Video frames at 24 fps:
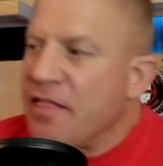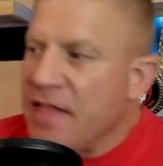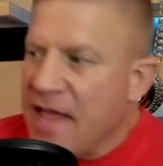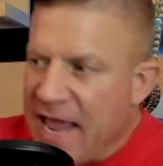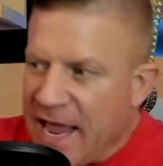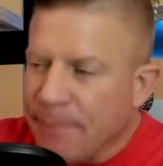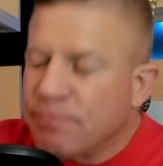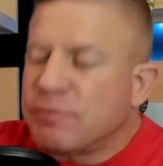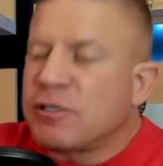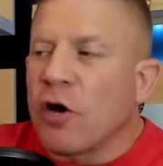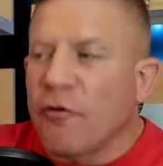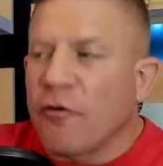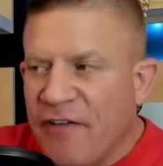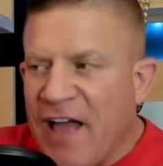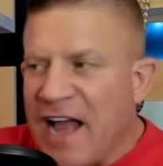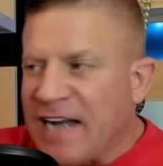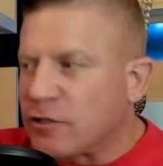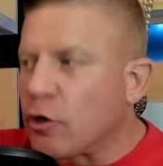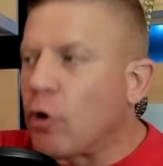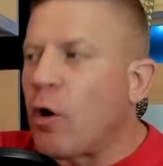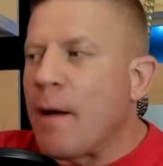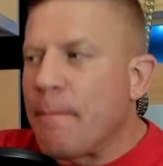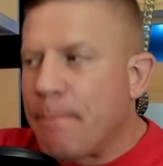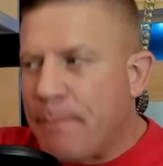Ipso
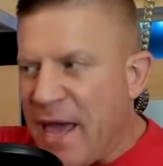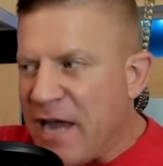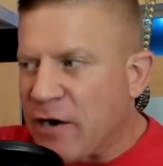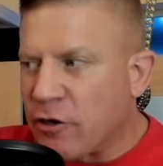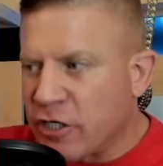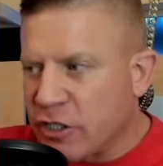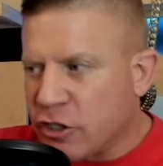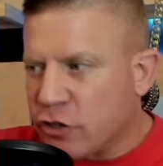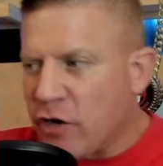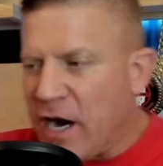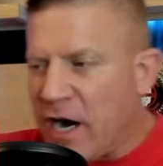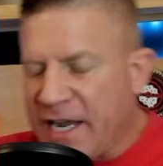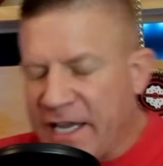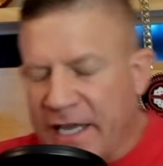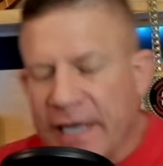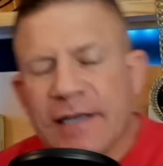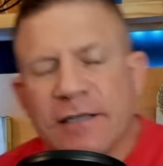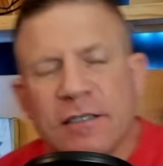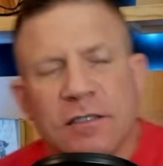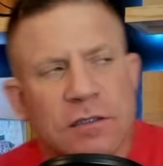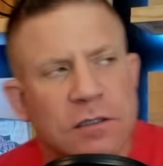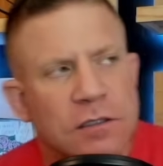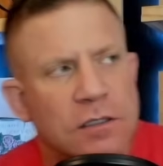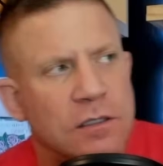facto, I'm better at striking.
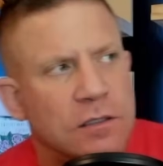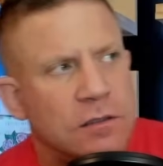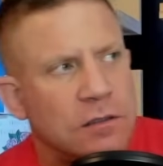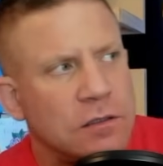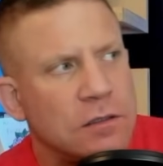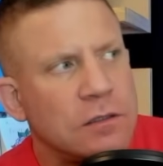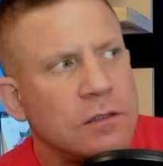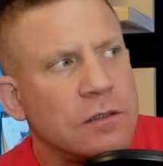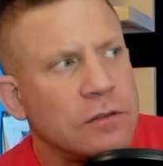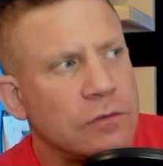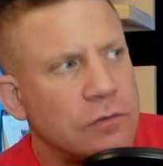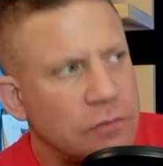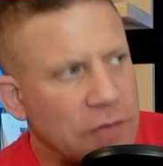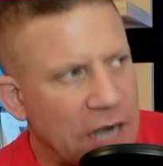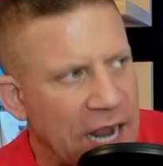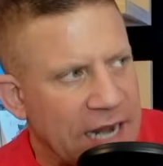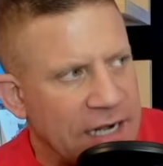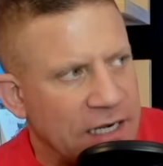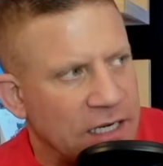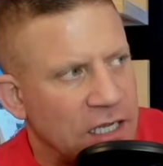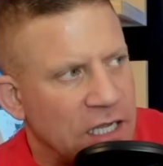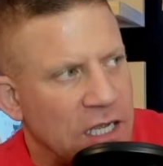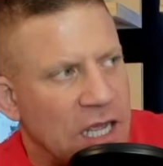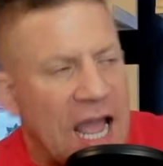
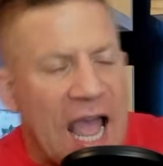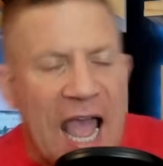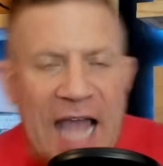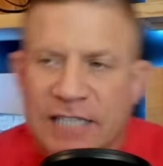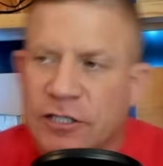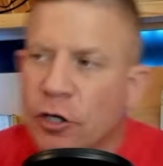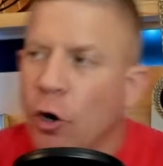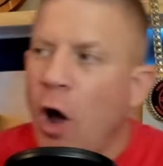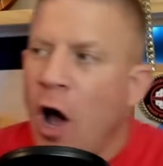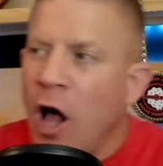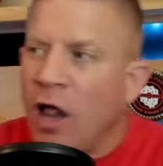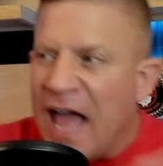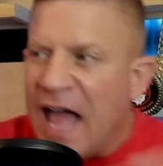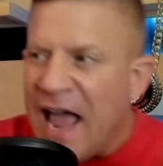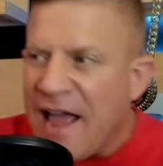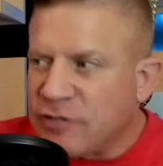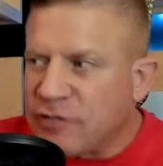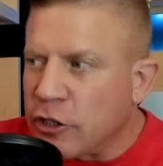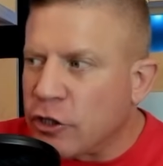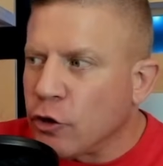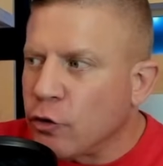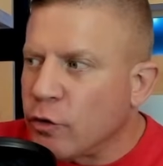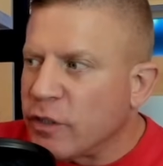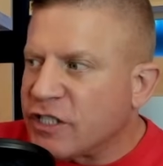Right. And so all I have
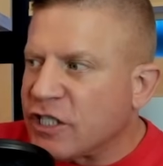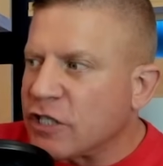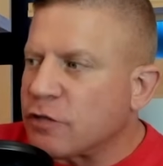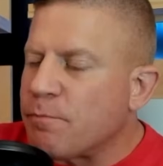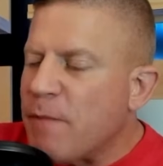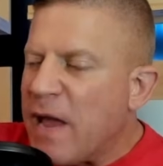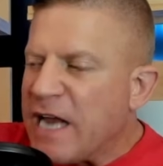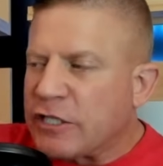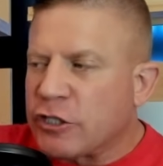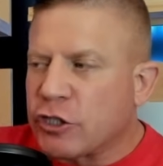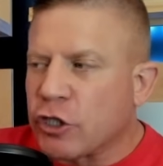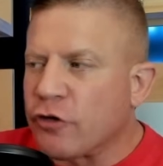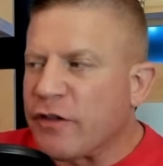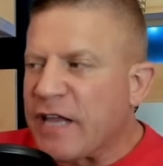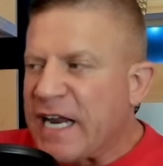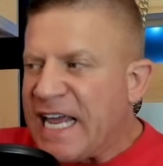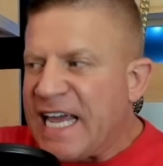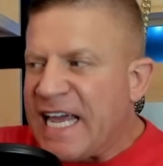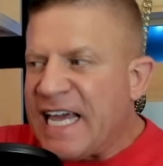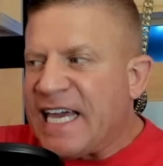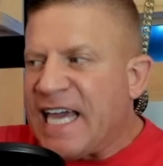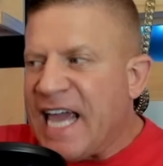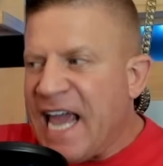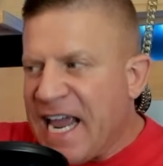to do is just make sure that
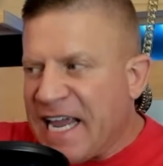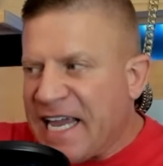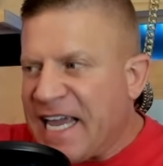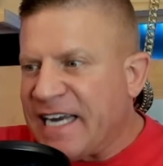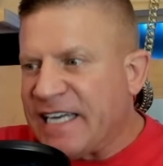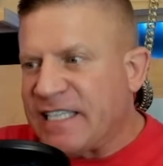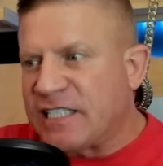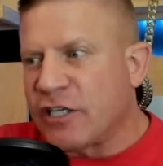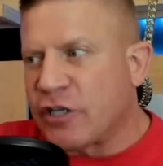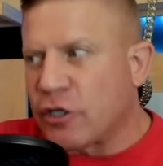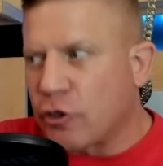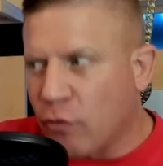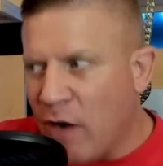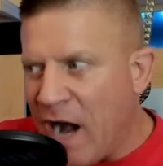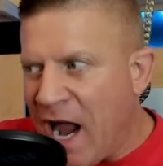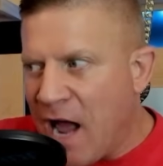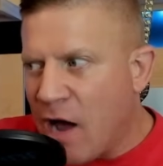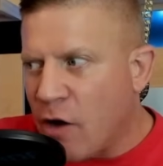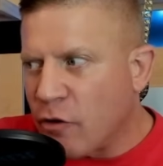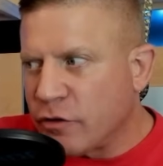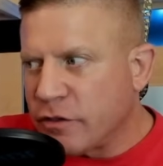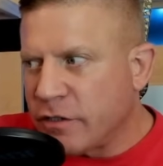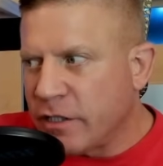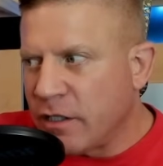he can't get it to the
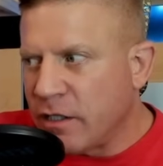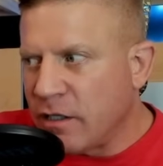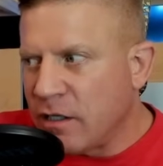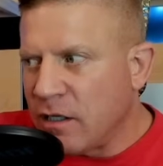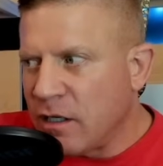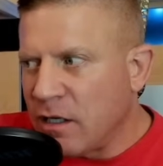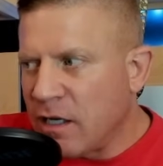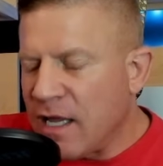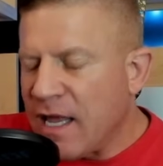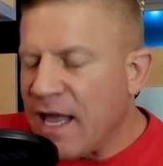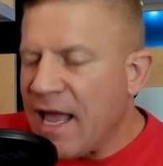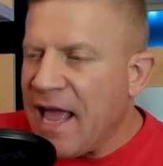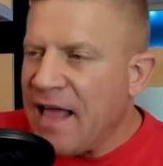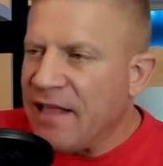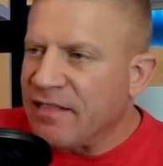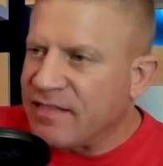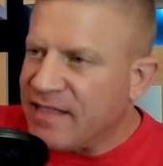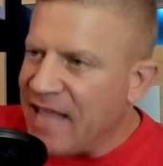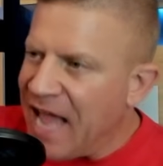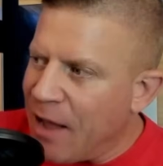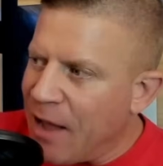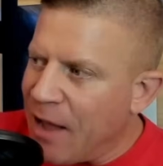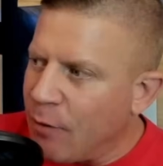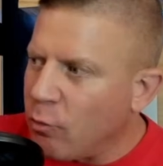ground,
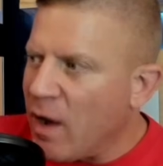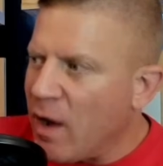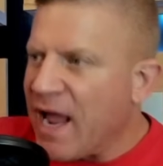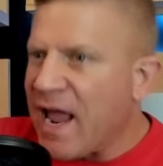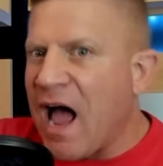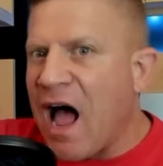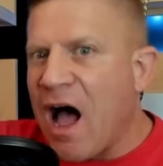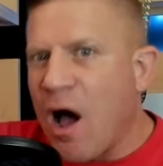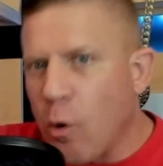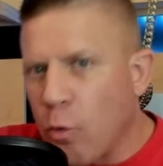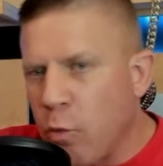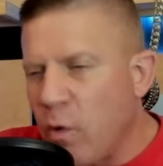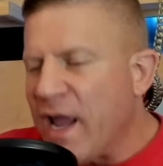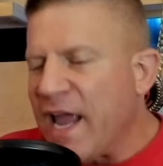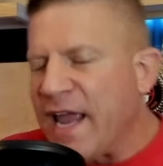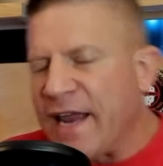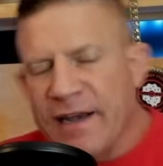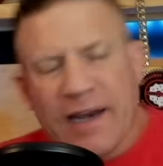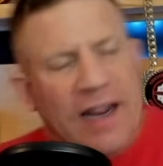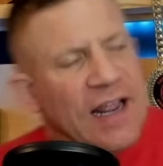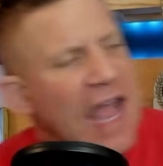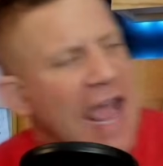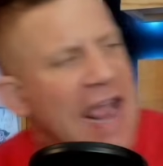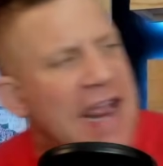and that way I'll
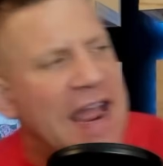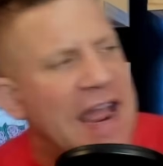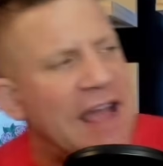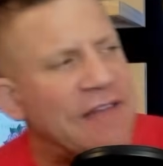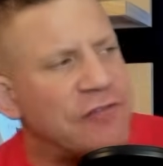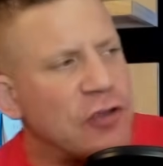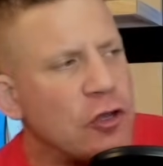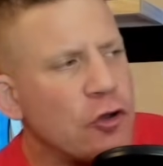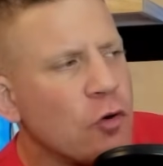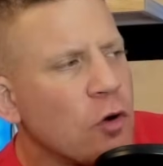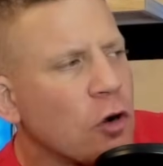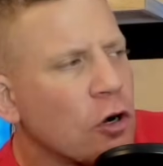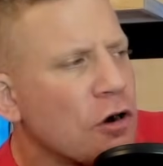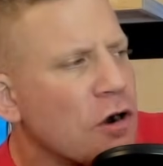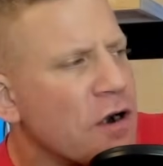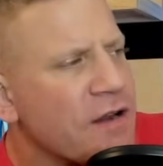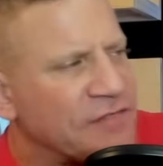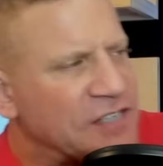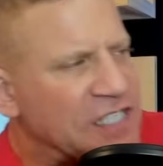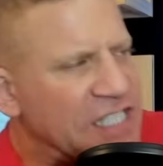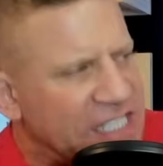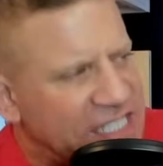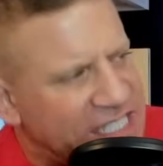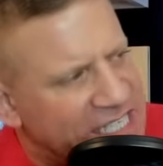win. Hey, have you heard
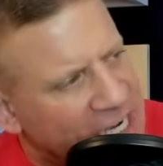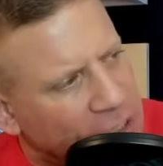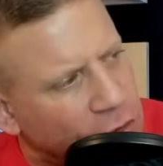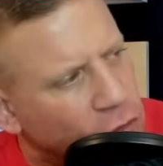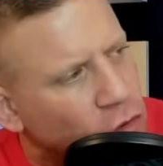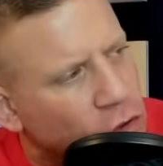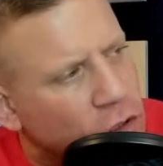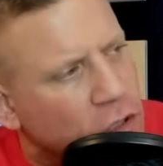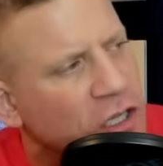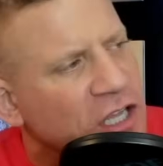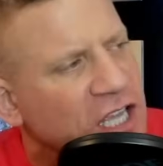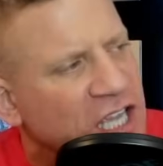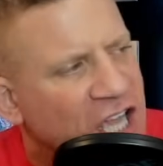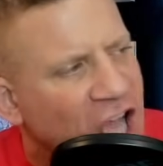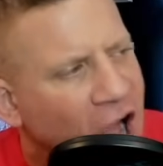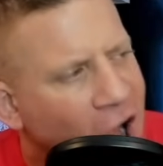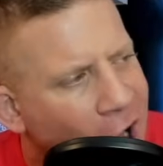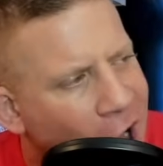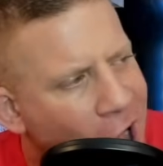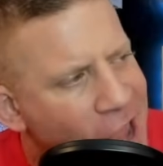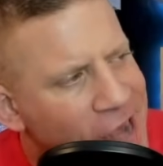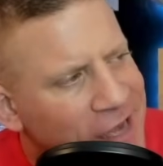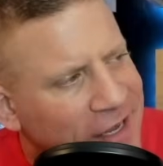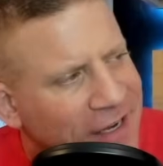of Cyril
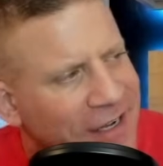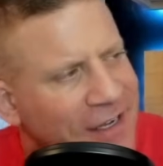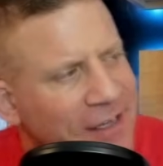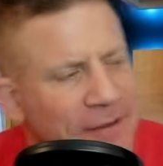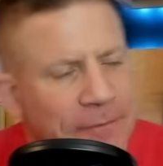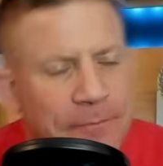Gane?